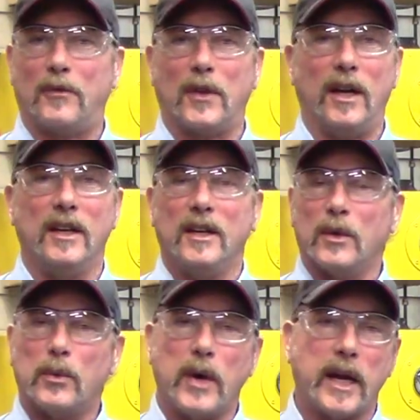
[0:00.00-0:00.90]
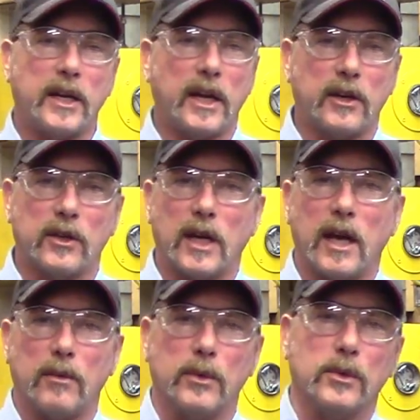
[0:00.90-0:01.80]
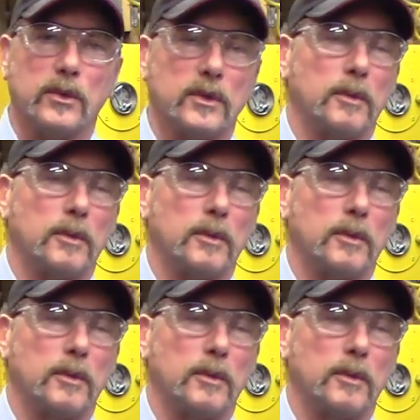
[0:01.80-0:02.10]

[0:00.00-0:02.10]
The radiator got ruined,